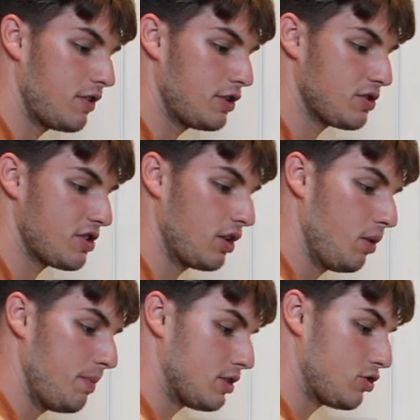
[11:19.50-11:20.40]
Reduce it a little
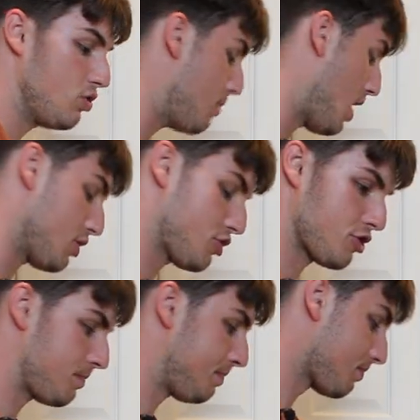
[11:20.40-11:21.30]
bit too much.